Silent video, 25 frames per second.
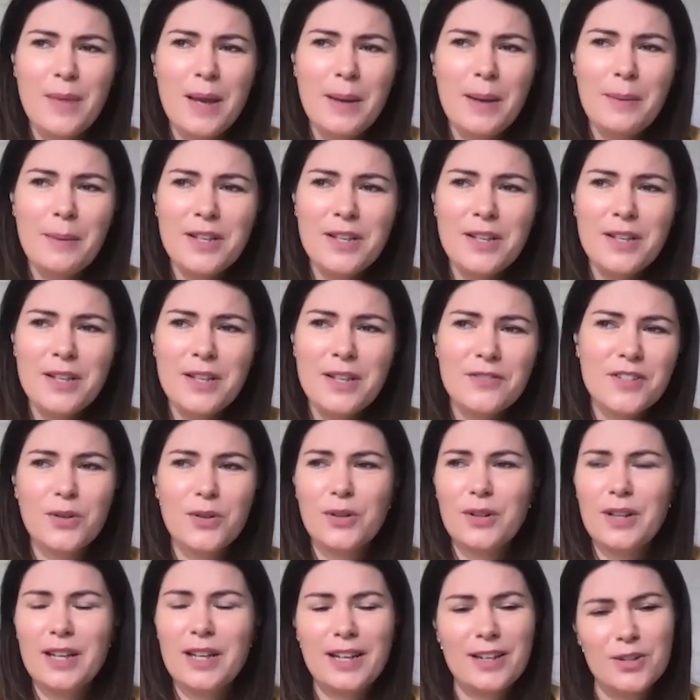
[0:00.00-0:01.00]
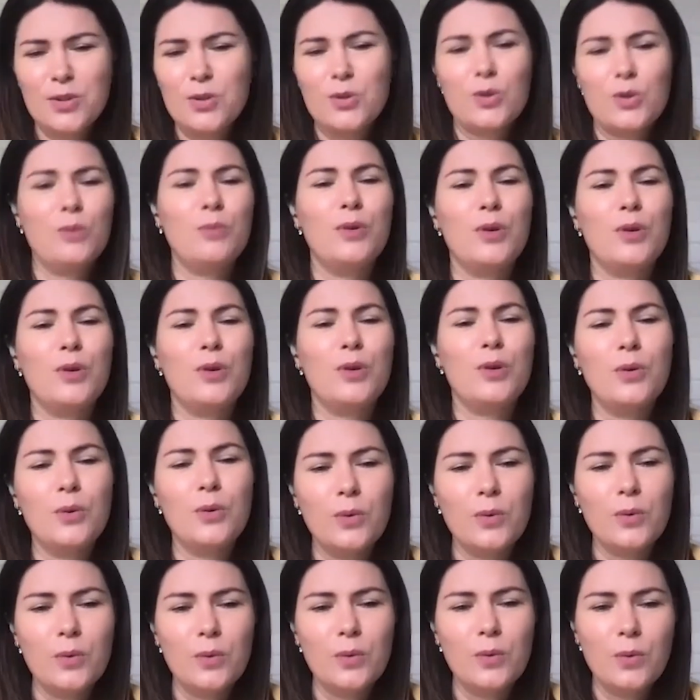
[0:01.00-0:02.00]
Maybe you've just got like a super
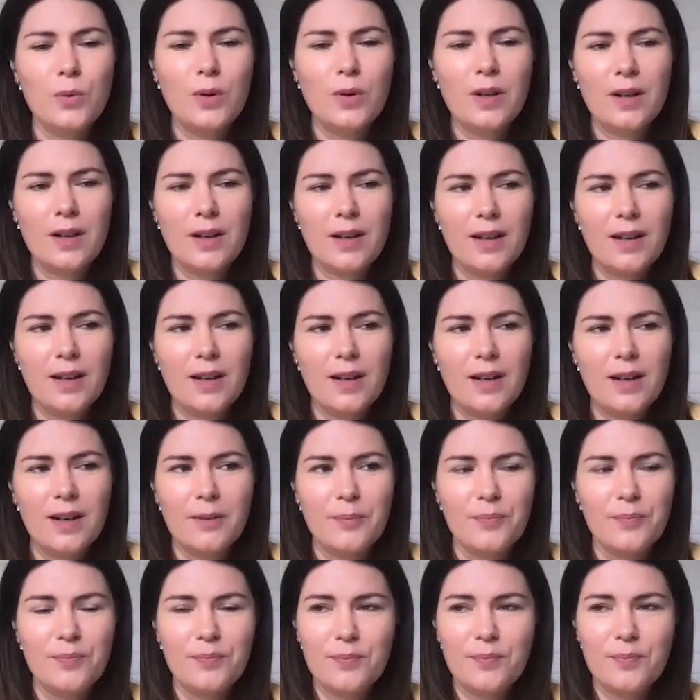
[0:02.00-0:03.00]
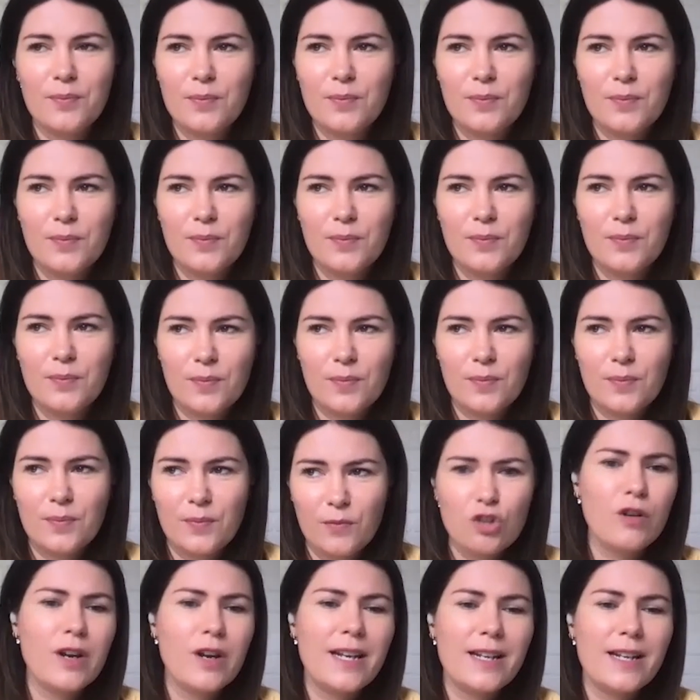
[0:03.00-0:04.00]
cool
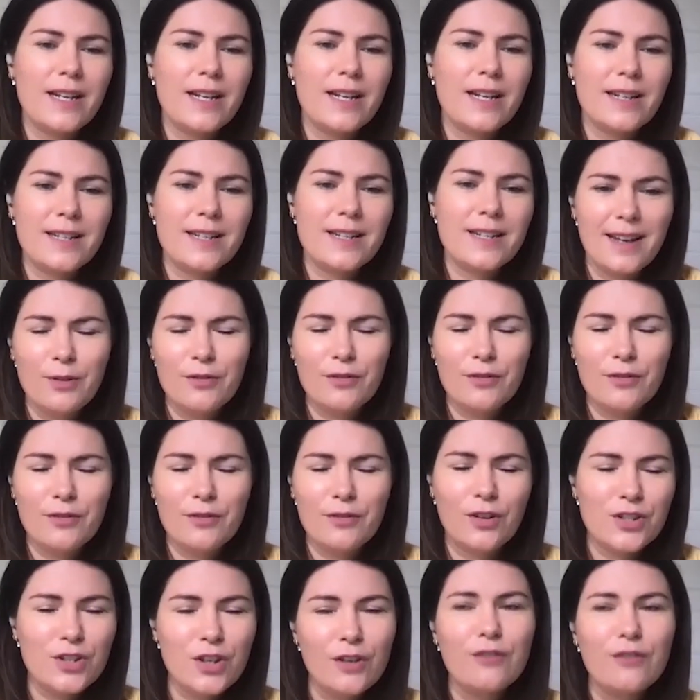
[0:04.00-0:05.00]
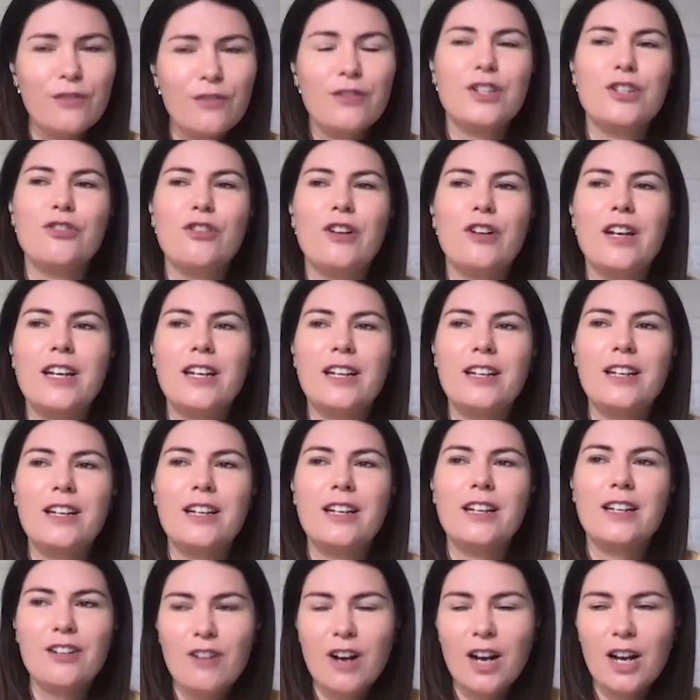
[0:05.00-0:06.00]
retreat, like we've got a surf retreat
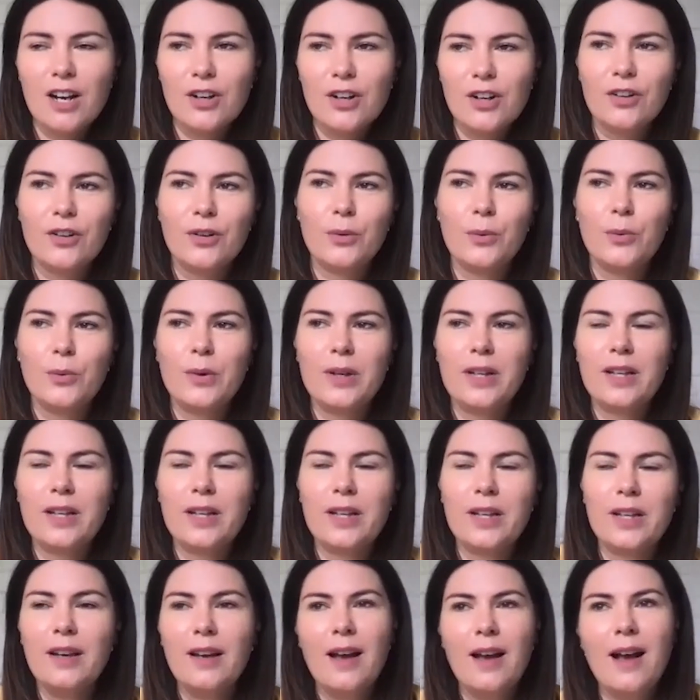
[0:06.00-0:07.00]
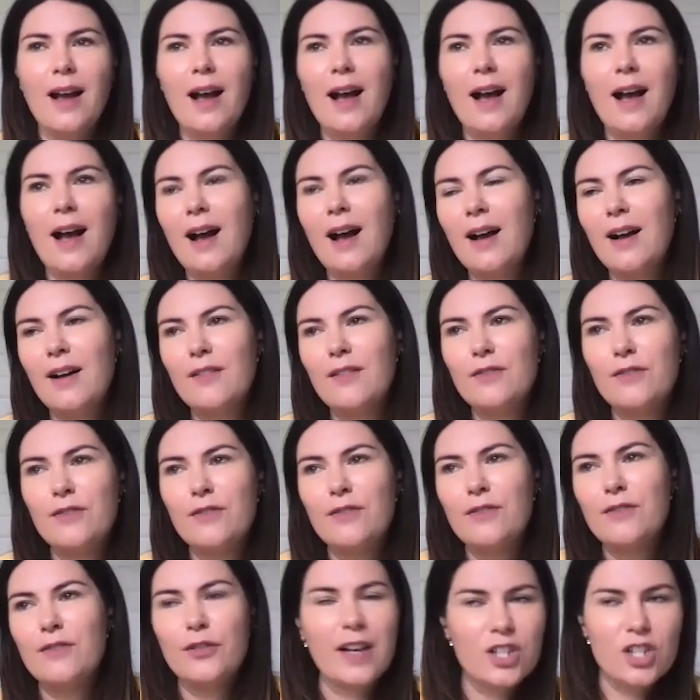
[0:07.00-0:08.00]
in Nicaragua. We've
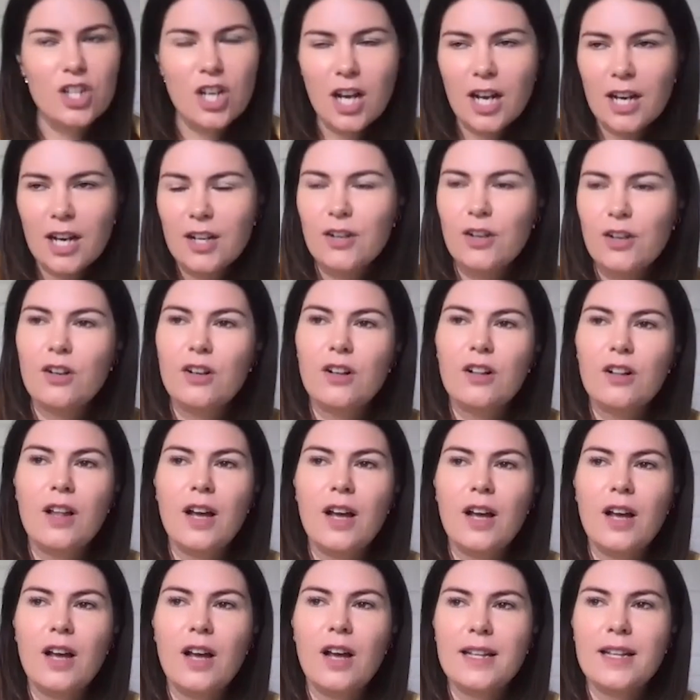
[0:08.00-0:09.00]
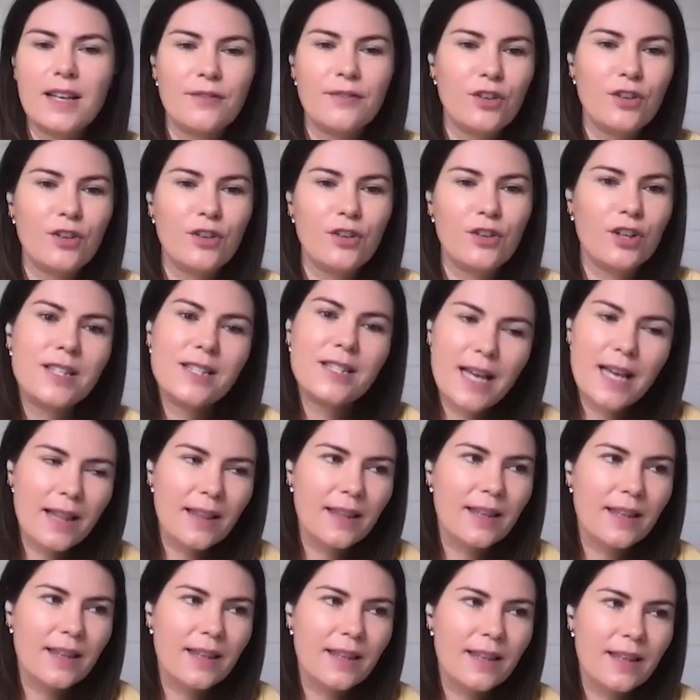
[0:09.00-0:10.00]
had charter yacht clients. I've got a
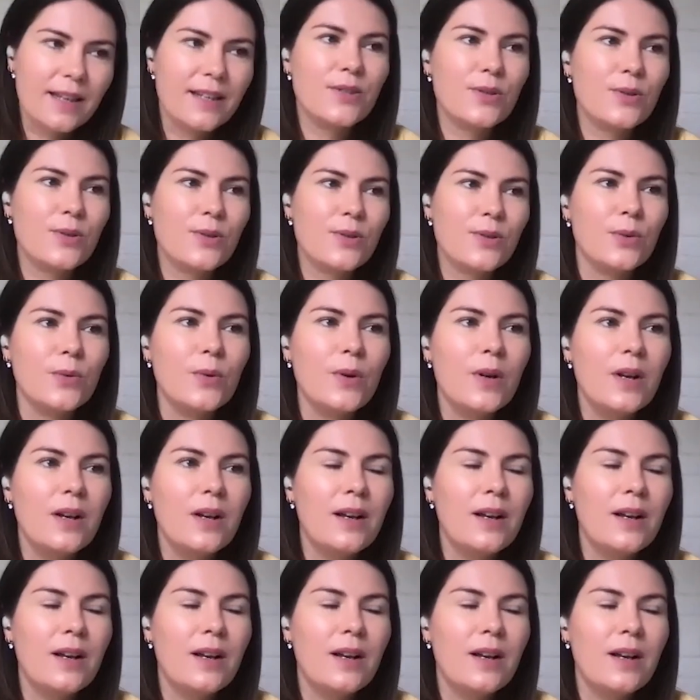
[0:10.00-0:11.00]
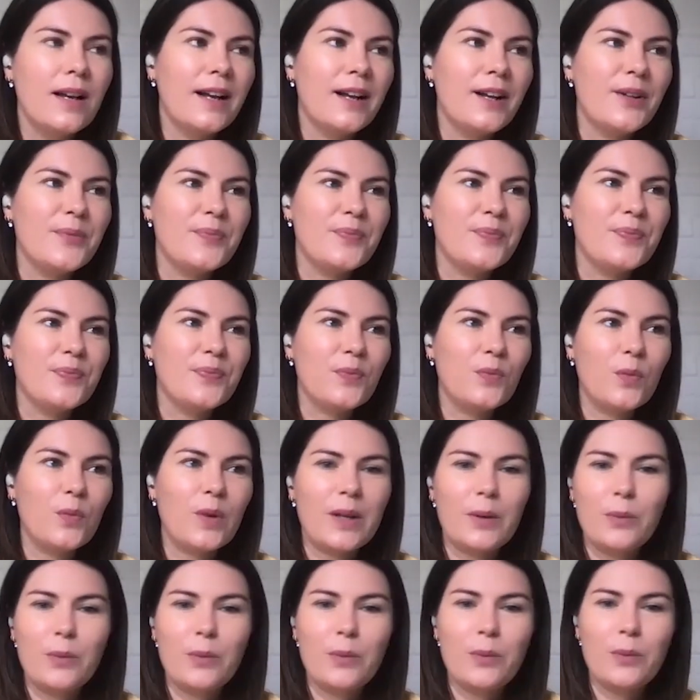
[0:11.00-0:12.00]
sailing school.
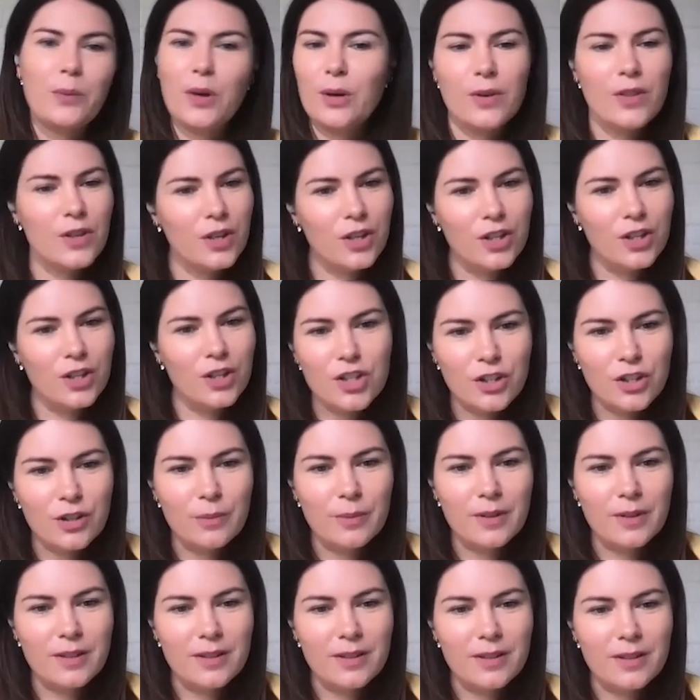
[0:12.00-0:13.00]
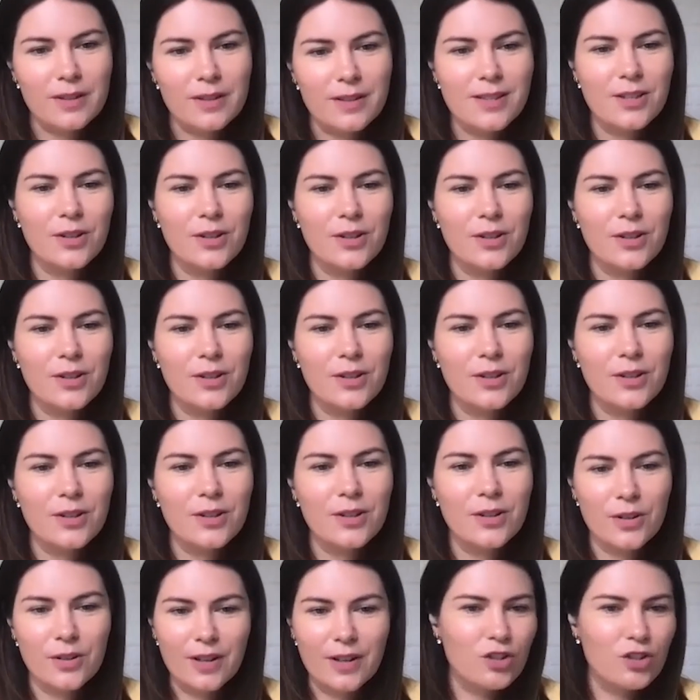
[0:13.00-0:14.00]
We work with YouTubers
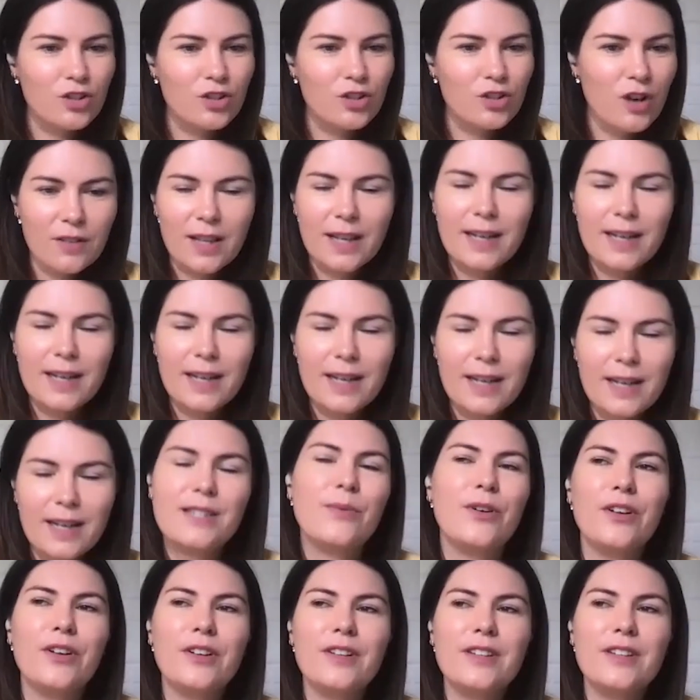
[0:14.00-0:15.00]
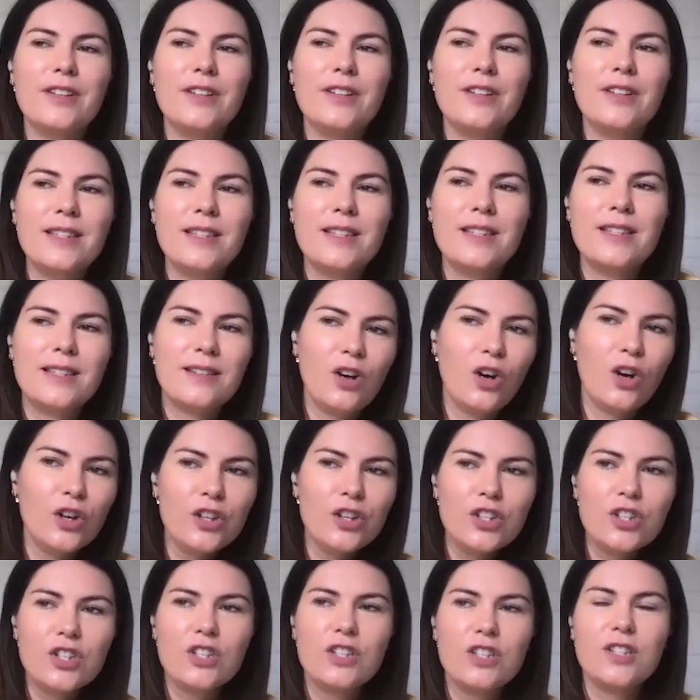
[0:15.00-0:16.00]
who are travel experts,
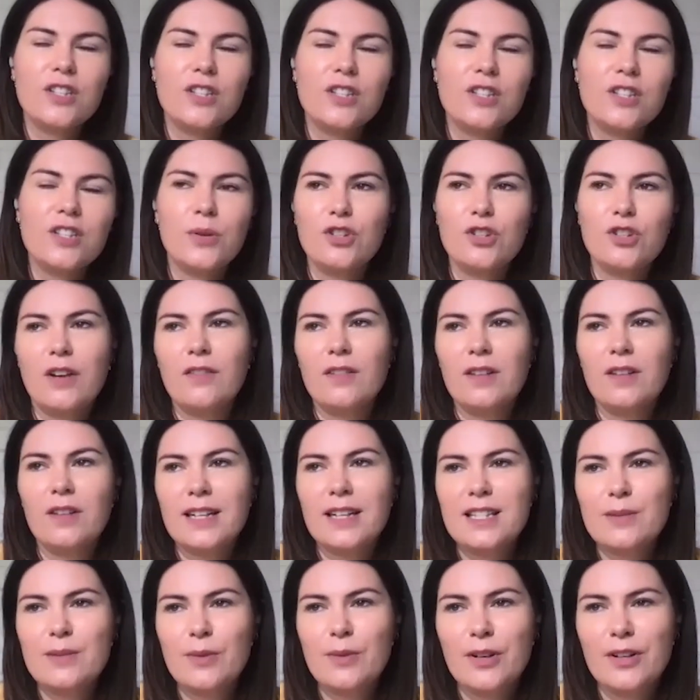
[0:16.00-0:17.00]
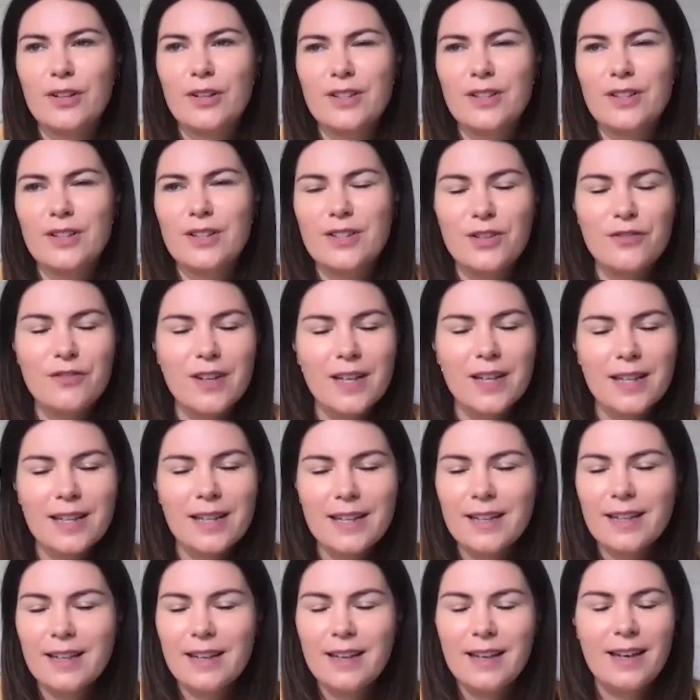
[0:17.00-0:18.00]
coaches who are travel experts.
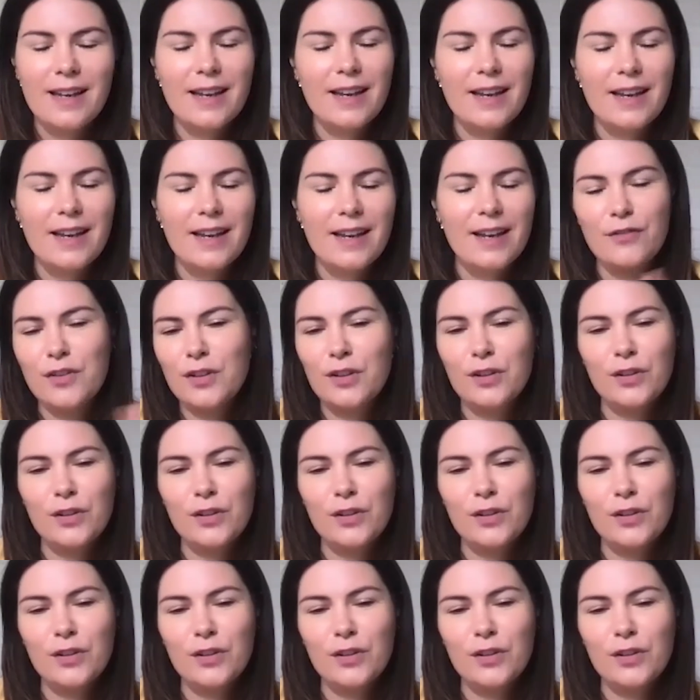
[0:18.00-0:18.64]
So really,